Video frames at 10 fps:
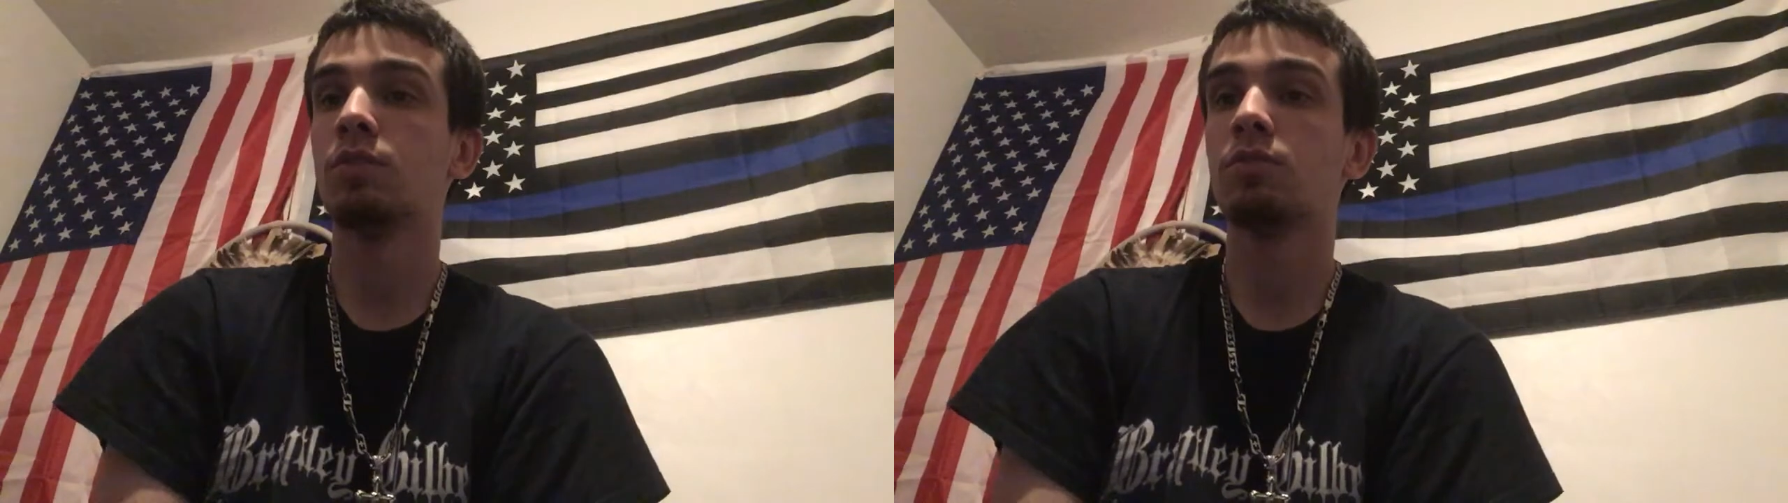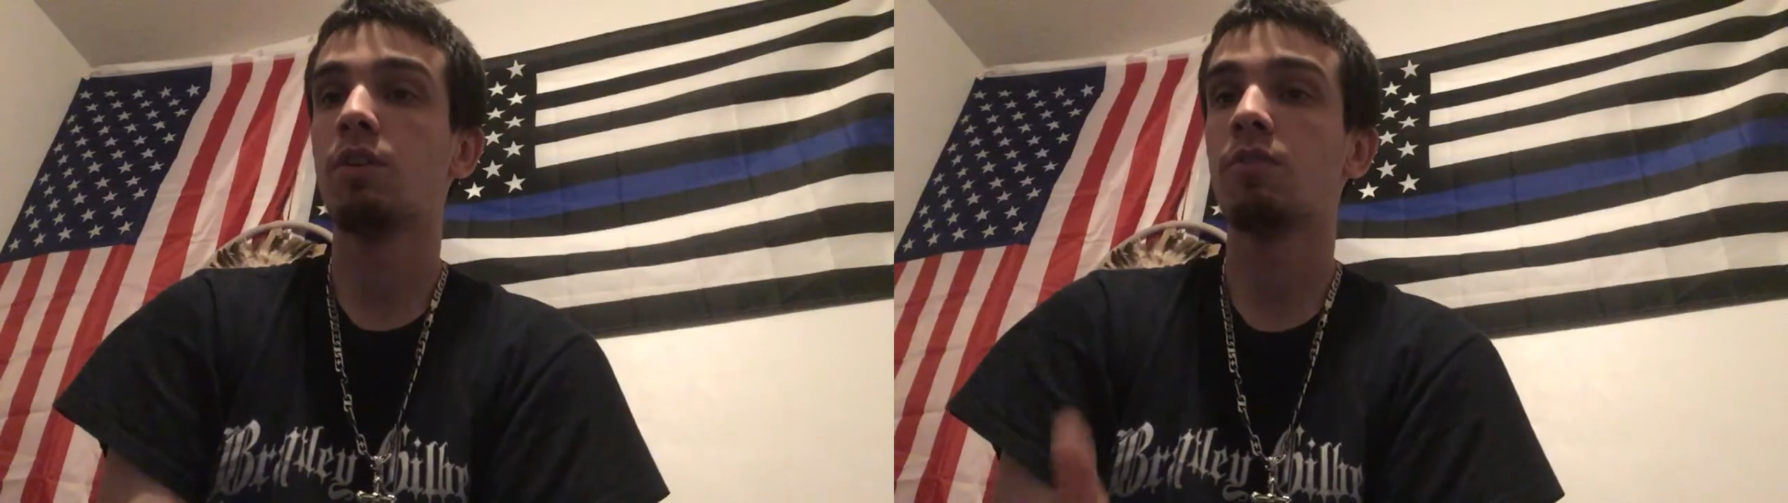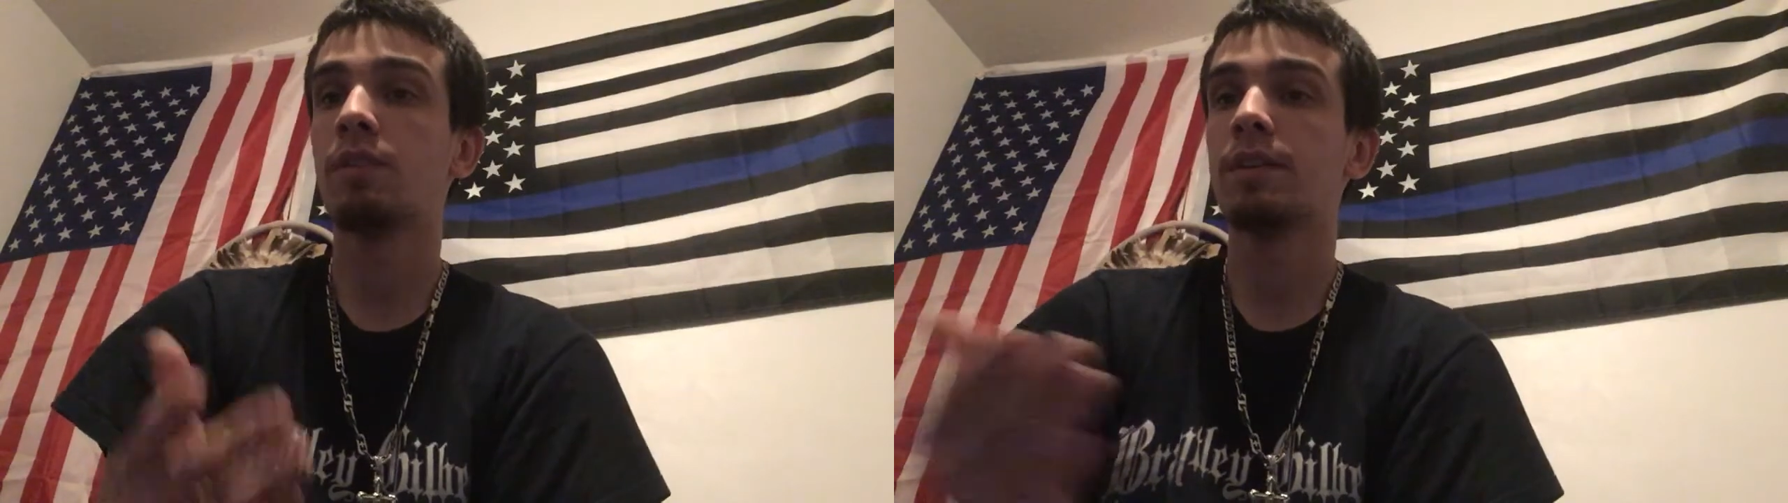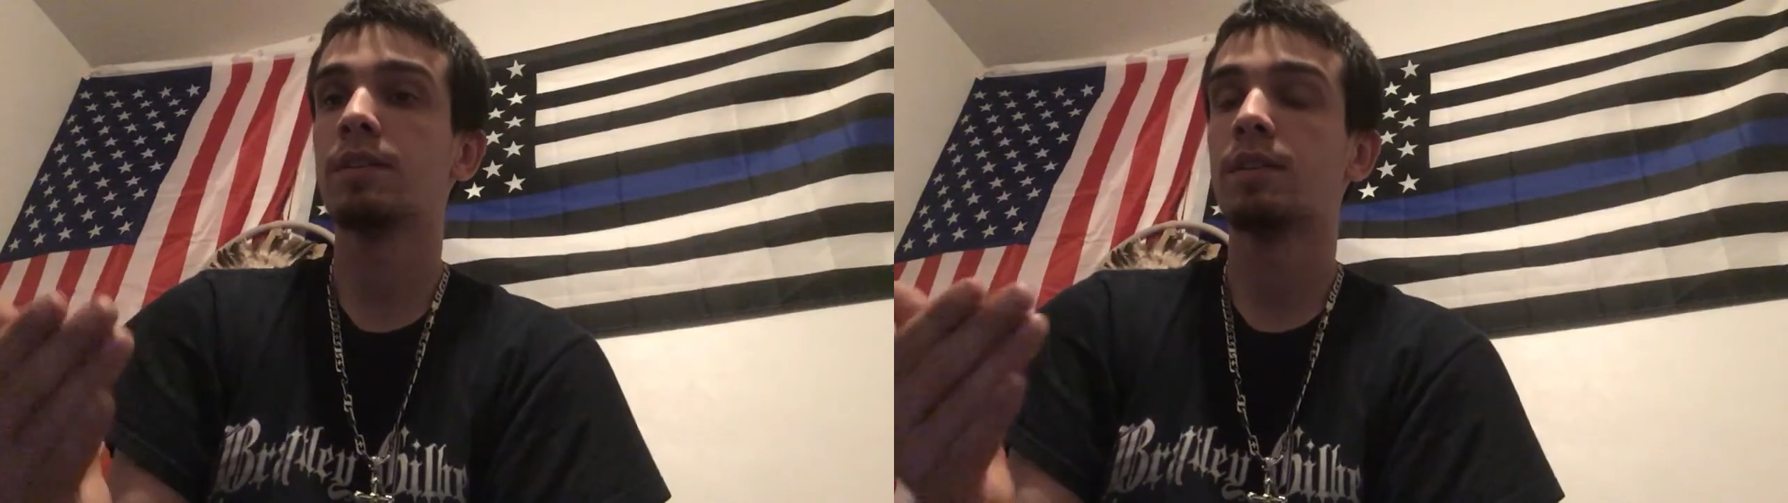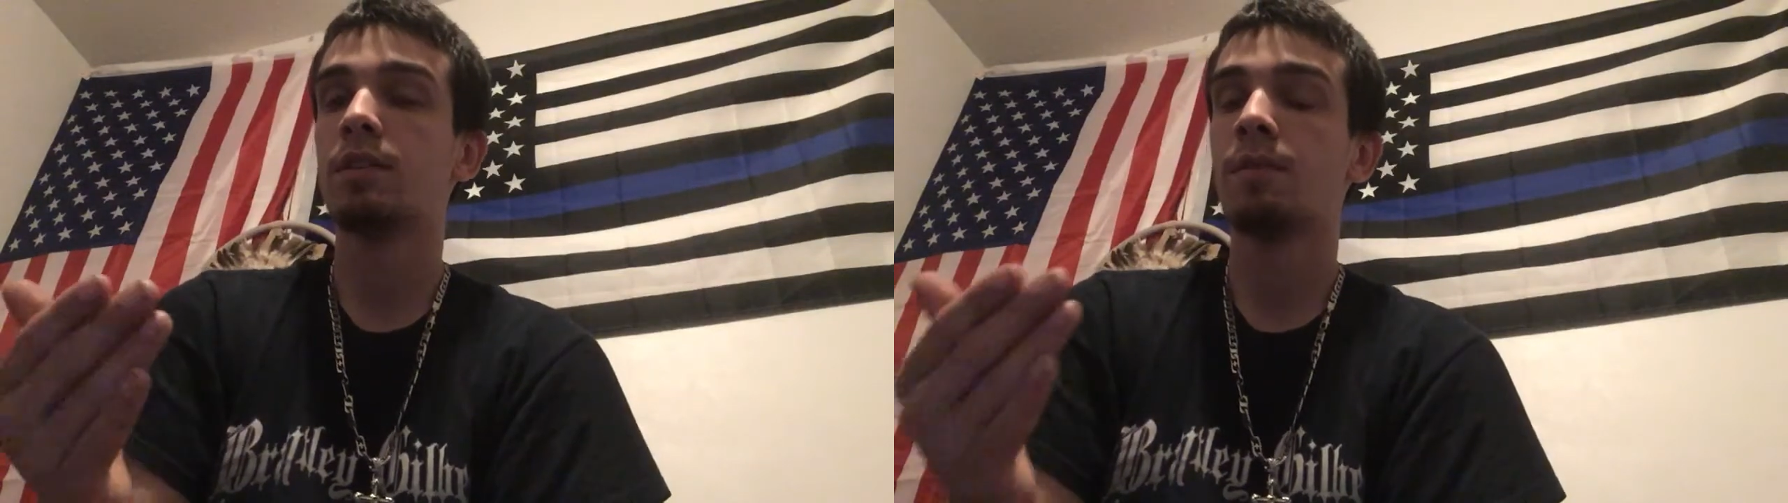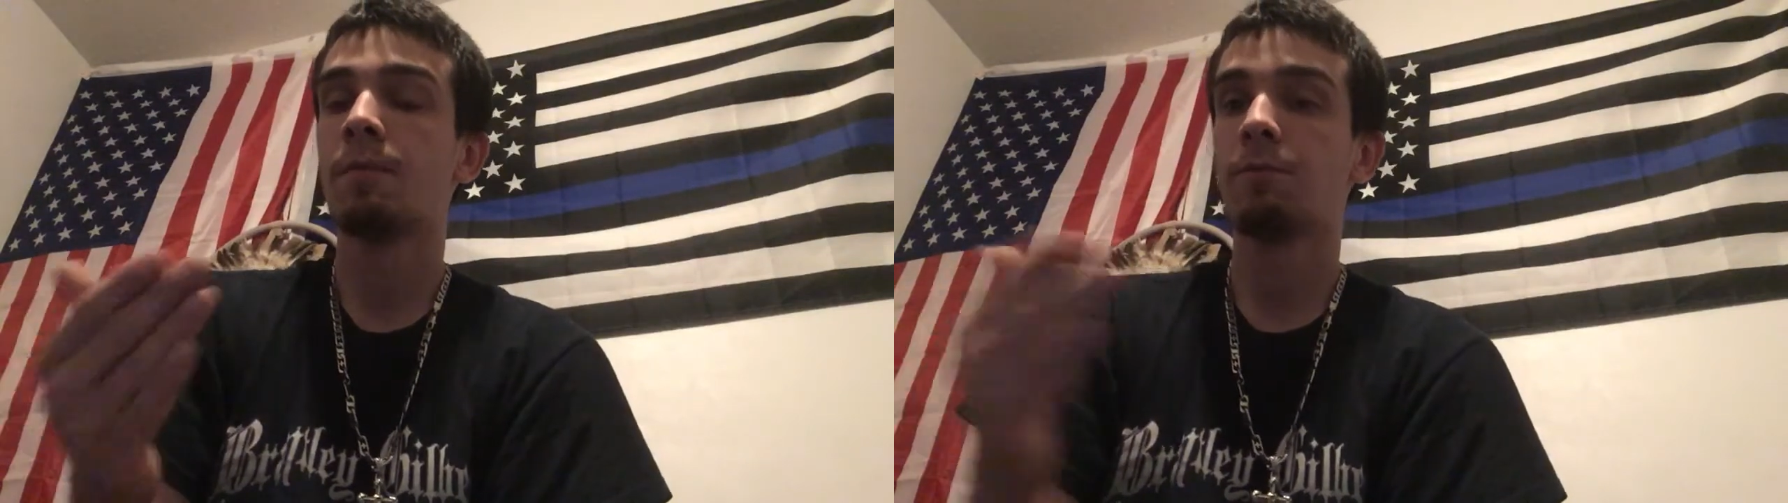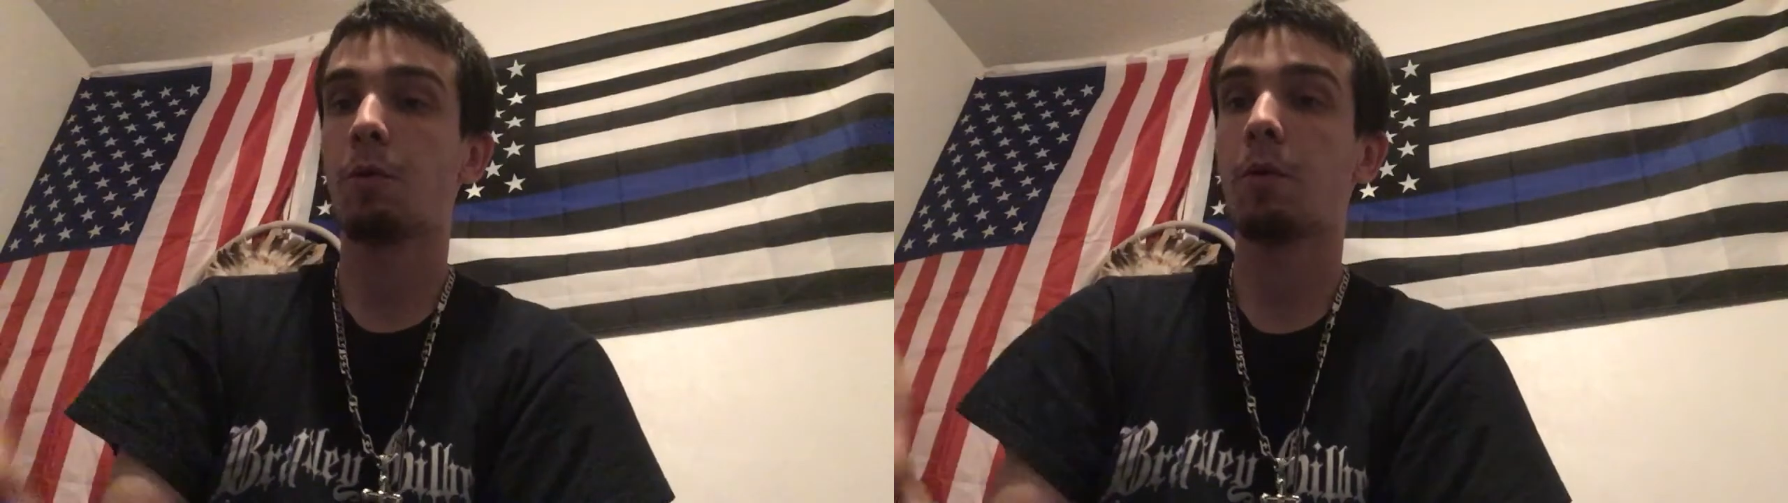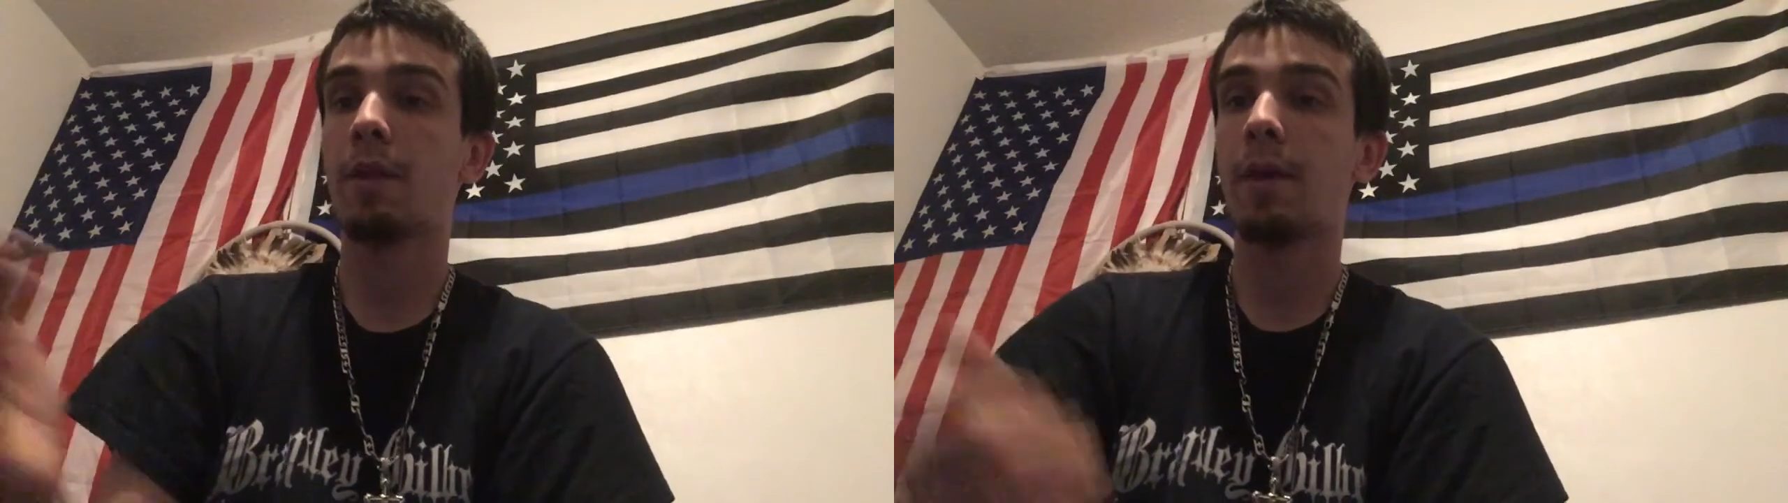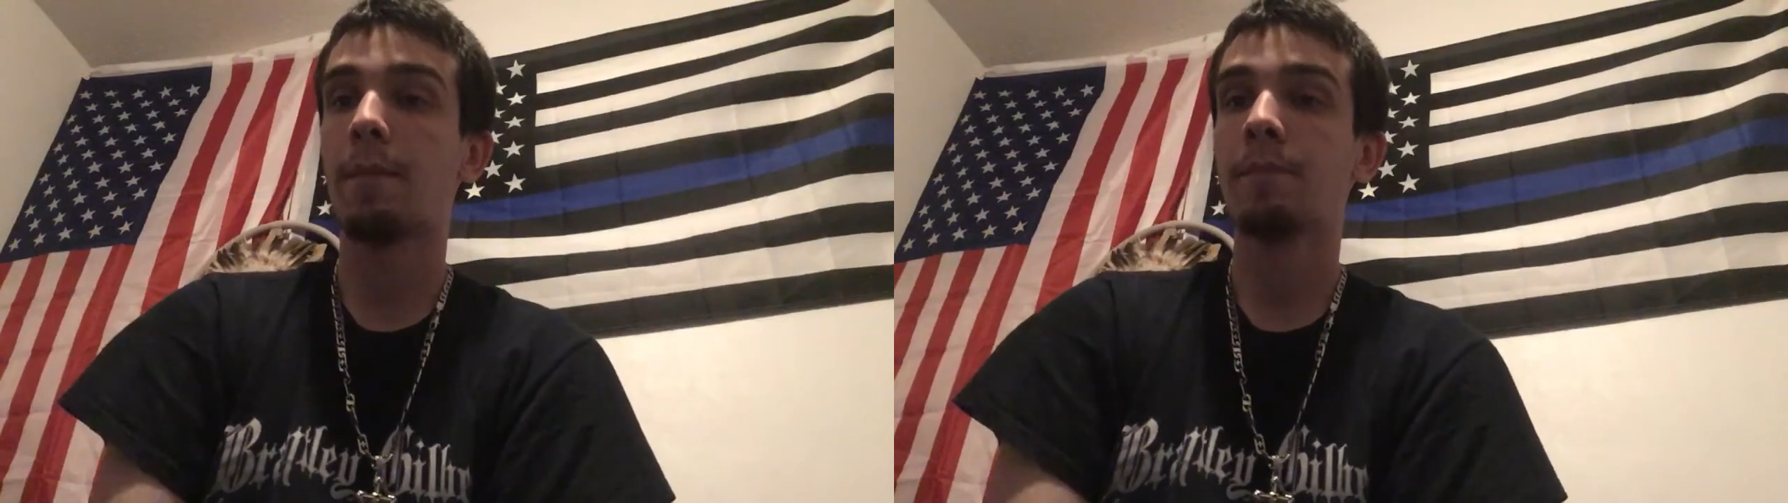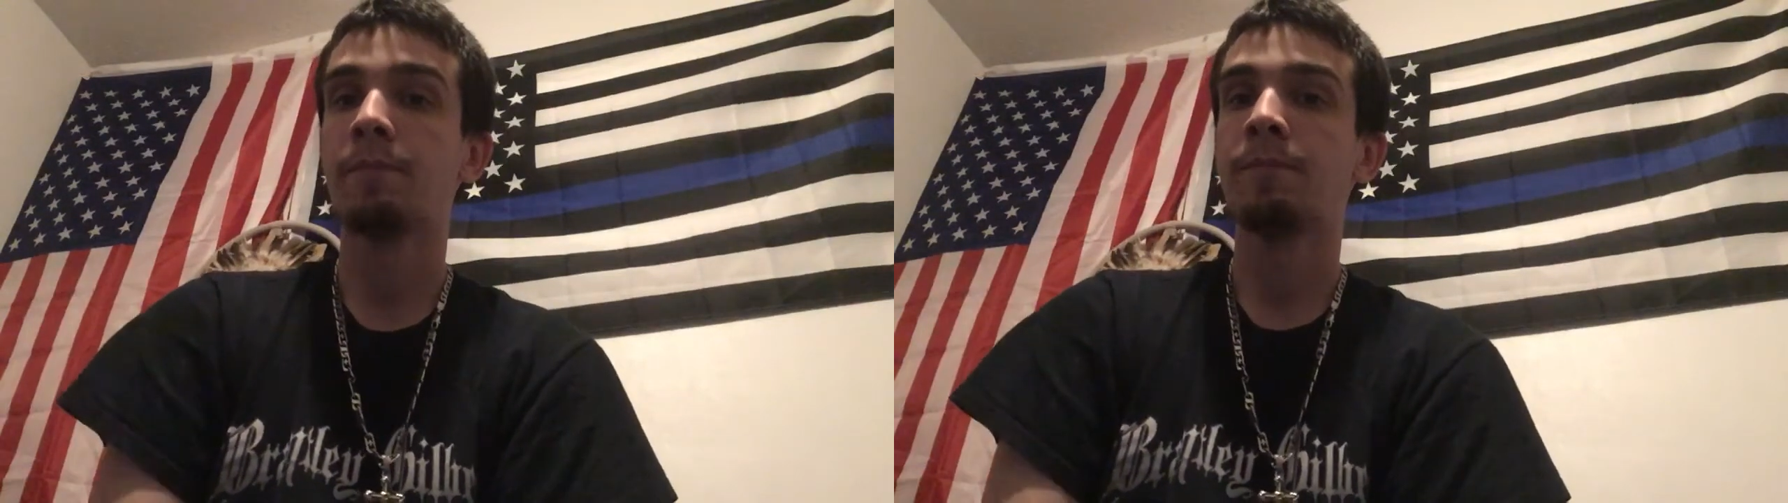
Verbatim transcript: There's no reason for that.